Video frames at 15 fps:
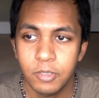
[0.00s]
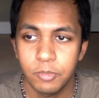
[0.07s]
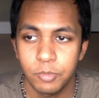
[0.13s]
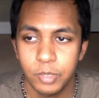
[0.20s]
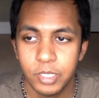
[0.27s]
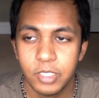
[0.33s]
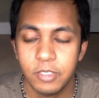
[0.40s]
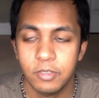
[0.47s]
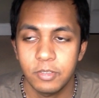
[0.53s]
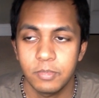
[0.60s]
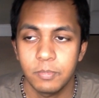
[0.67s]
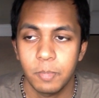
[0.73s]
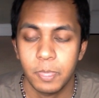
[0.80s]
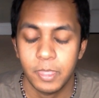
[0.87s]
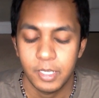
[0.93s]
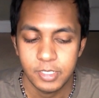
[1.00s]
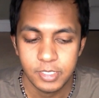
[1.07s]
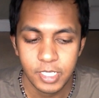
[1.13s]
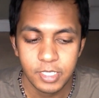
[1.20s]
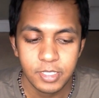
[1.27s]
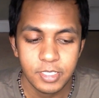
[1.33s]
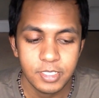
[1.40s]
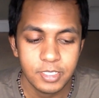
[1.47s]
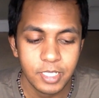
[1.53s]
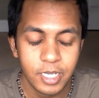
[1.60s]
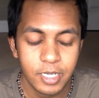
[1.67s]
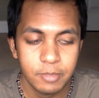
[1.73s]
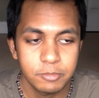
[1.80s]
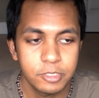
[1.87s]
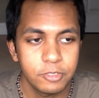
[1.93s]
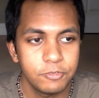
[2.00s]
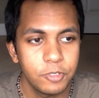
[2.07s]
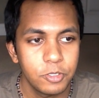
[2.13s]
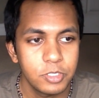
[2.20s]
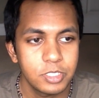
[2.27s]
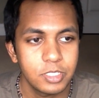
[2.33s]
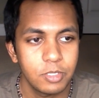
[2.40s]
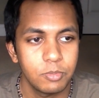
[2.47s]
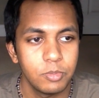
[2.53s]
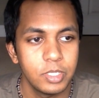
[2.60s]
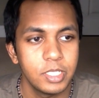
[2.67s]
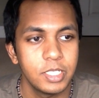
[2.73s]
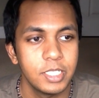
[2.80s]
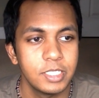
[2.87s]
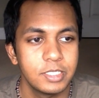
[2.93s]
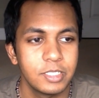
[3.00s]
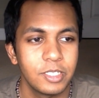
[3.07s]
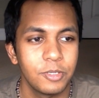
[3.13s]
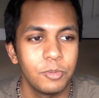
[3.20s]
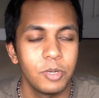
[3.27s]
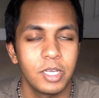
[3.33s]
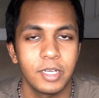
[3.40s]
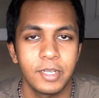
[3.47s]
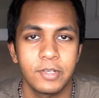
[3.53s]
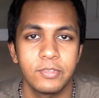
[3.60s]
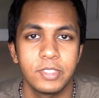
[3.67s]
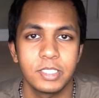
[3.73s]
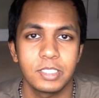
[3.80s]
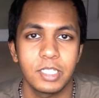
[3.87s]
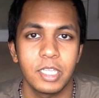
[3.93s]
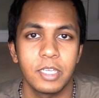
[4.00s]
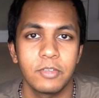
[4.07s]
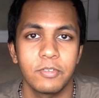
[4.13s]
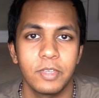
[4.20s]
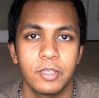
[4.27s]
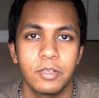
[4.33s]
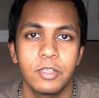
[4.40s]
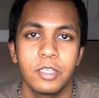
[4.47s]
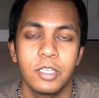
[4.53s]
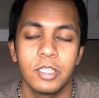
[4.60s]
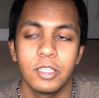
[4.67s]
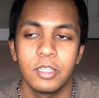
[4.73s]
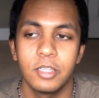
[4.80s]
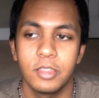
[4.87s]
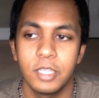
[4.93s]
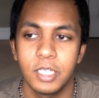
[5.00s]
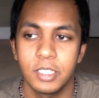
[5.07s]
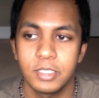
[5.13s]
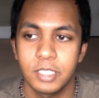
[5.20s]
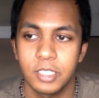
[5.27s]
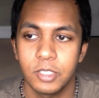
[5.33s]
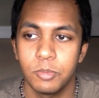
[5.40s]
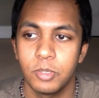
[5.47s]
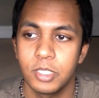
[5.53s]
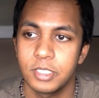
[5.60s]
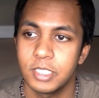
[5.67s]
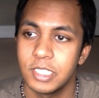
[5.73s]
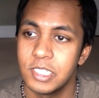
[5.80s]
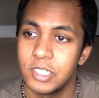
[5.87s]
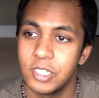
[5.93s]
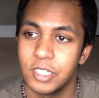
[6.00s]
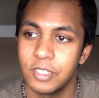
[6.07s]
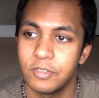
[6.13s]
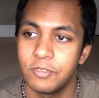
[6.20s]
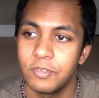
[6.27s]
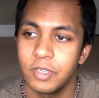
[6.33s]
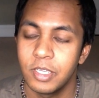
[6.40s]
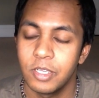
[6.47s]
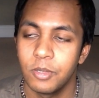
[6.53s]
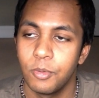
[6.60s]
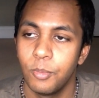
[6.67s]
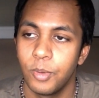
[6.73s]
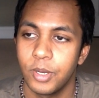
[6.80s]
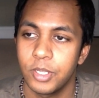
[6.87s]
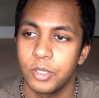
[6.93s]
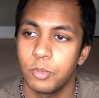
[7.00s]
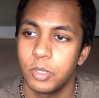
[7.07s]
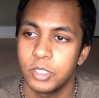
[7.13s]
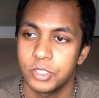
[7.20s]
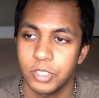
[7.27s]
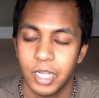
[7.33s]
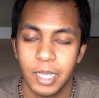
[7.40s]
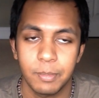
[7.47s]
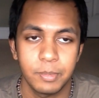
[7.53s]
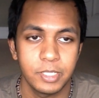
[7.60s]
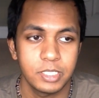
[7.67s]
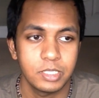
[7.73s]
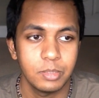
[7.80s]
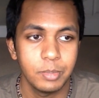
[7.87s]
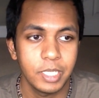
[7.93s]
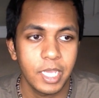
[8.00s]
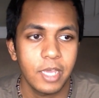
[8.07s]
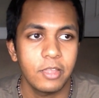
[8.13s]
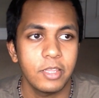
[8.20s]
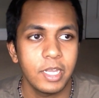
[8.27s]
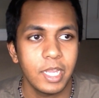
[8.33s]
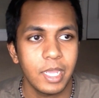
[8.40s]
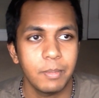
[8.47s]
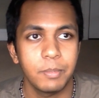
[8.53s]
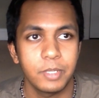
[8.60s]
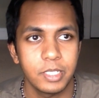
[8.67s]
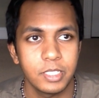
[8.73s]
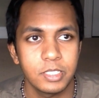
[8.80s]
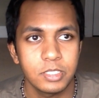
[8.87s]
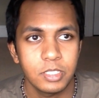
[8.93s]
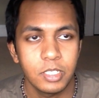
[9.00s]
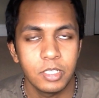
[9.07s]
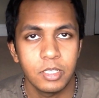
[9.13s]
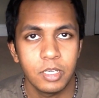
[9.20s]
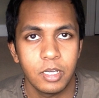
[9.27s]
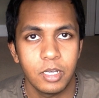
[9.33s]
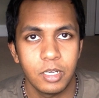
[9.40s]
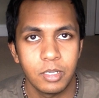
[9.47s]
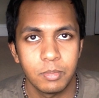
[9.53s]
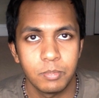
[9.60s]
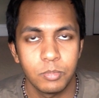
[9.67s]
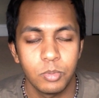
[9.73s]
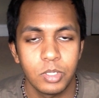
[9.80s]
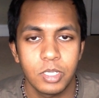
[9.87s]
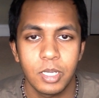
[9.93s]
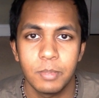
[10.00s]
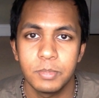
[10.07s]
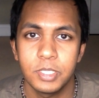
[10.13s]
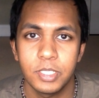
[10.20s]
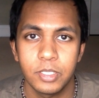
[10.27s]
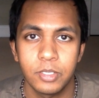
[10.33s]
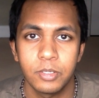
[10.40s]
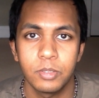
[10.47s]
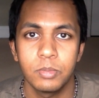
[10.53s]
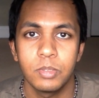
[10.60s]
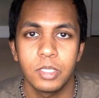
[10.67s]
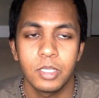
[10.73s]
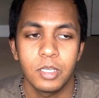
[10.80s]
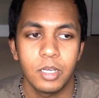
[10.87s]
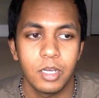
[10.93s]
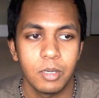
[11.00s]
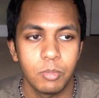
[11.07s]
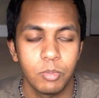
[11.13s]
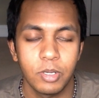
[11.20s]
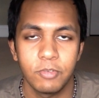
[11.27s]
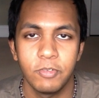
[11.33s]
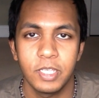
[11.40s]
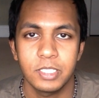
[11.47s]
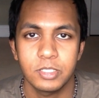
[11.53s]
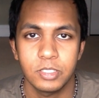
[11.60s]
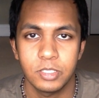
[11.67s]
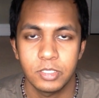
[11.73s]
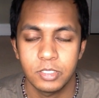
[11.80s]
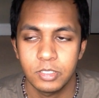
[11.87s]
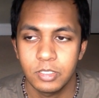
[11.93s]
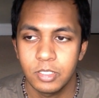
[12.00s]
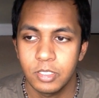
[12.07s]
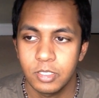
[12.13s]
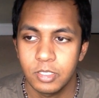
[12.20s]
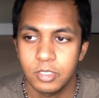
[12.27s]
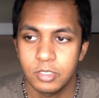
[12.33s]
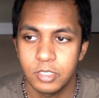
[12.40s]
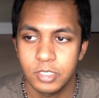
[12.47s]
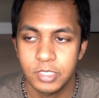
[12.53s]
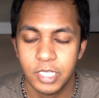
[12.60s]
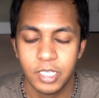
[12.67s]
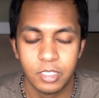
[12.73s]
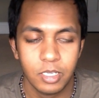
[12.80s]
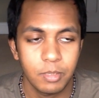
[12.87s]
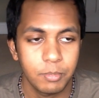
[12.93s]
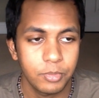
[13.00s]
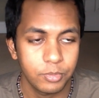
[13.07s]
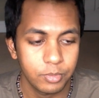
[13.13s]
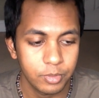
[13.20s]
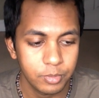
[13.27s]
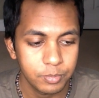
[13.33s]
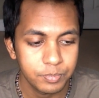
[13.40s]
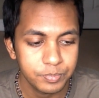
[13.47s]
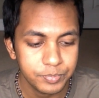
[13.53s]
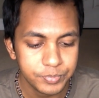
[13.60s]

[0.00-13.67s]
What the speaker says: really take this time to focus on what it is that you want out of this life and the things that you want to achieve, where you want your happiness to be, how that happiness will come to you, what vessel does that come through,